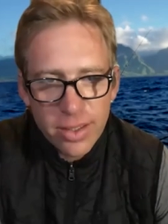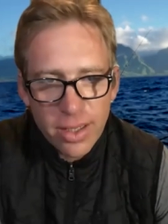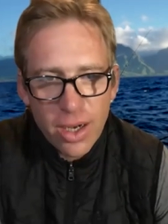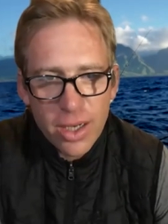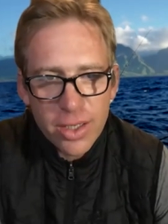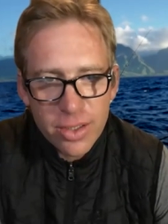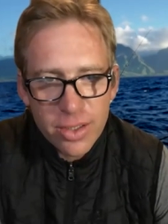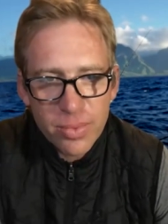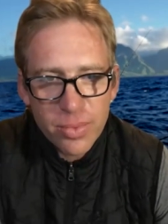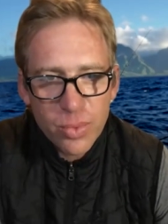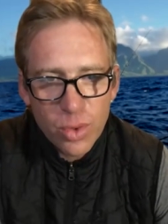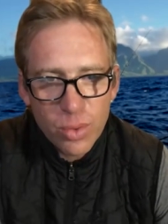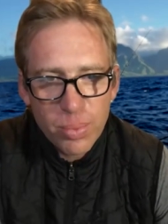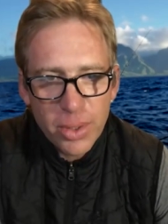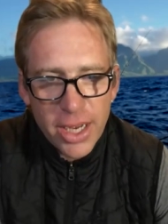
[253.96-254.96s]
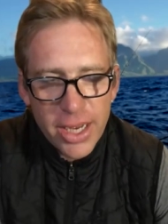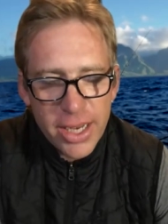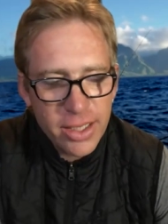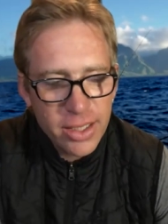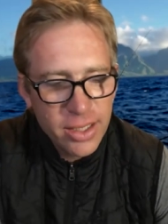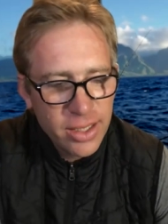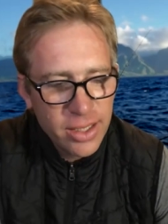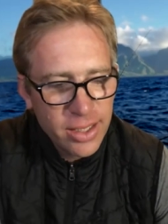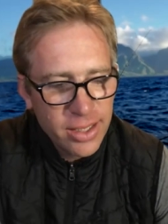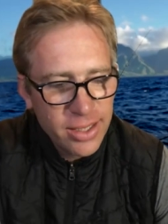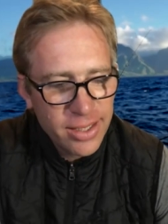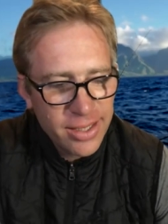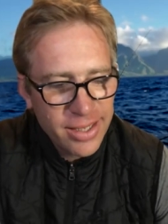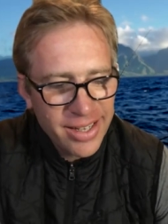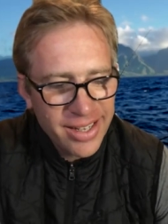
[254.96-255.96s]
Awesome. Well, Blake,
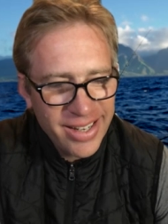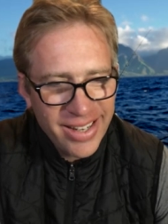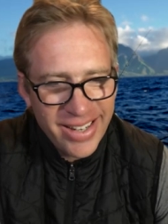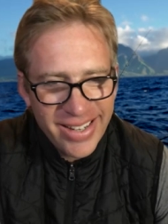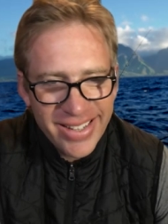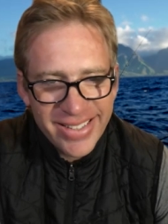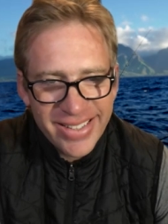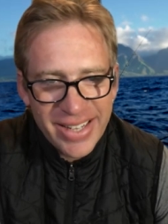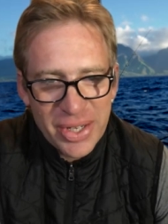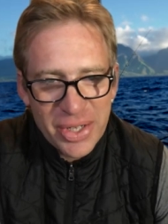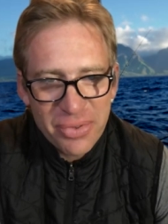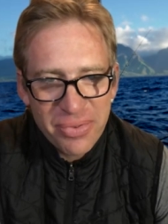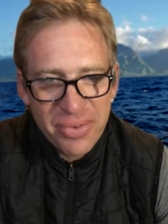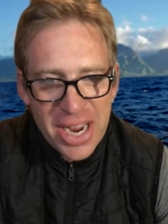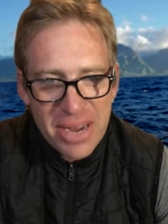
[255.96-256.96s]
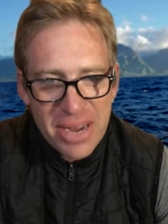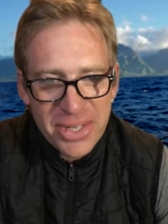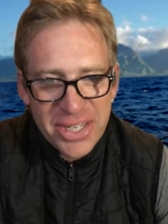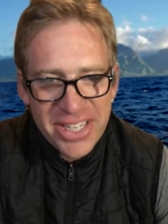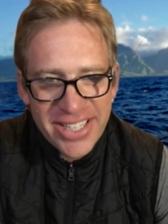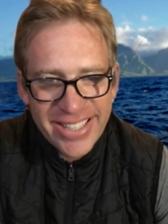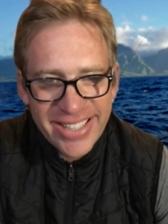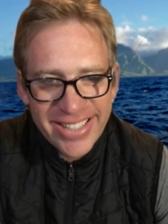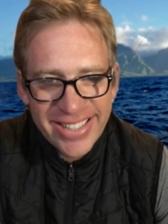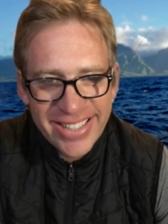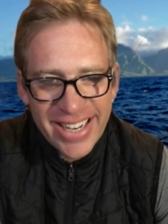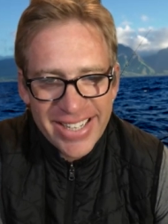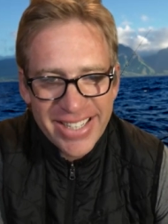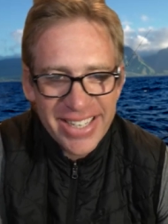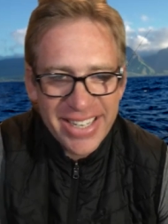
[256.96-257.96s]
uh, tell your family,
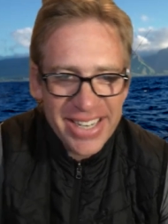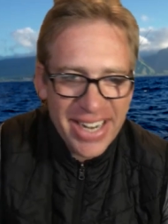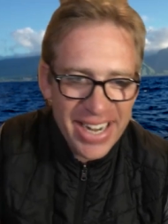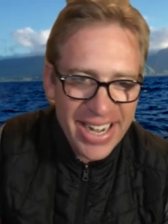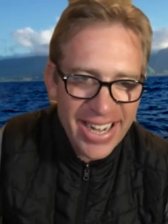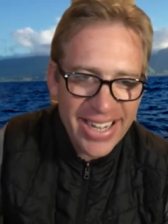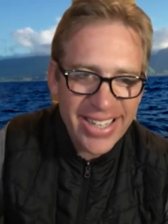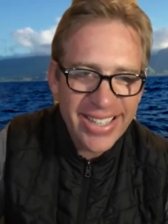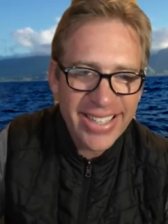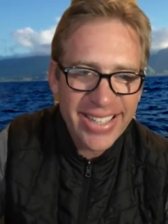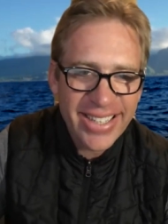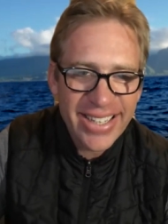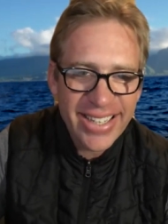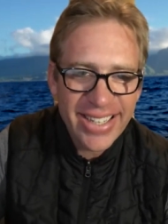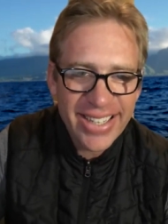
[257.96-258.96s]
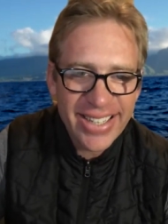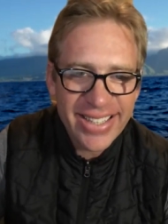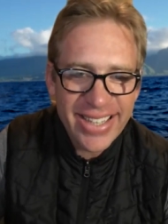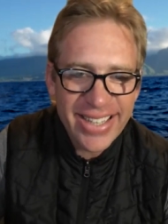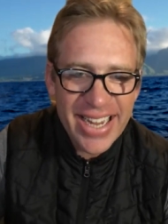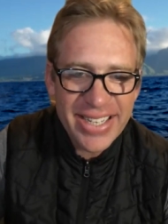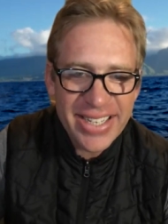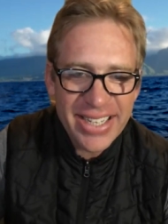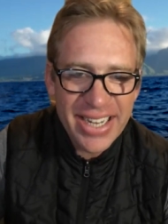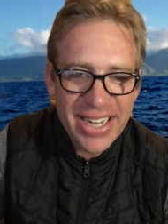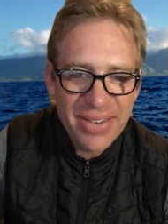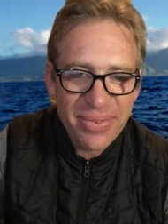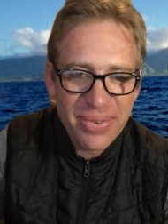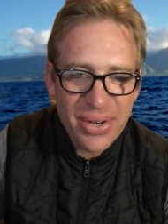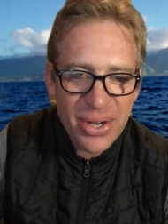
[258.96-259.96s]
I said hi, and thanks
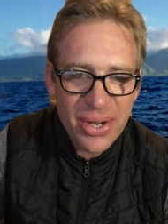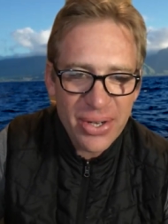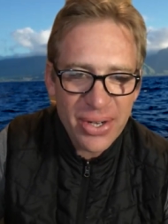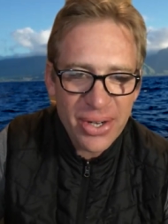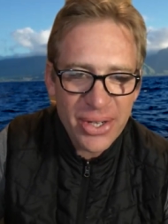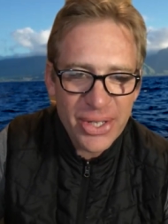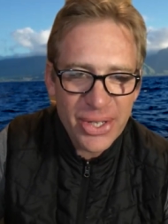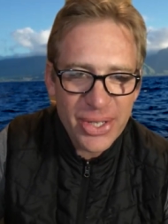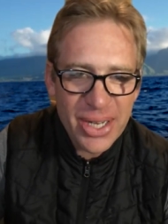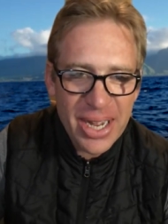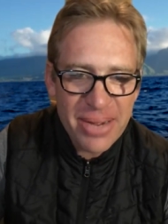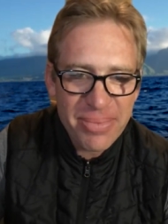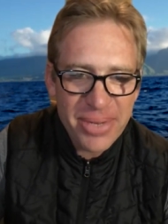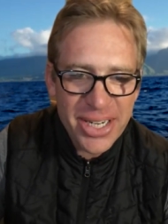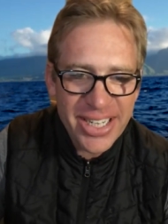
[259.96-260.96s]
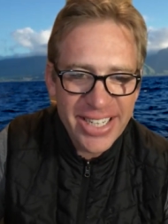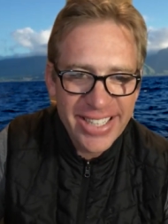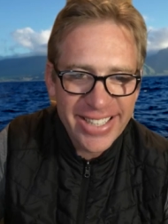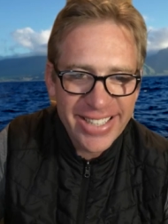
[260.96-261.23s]
again for all all your time, buddy.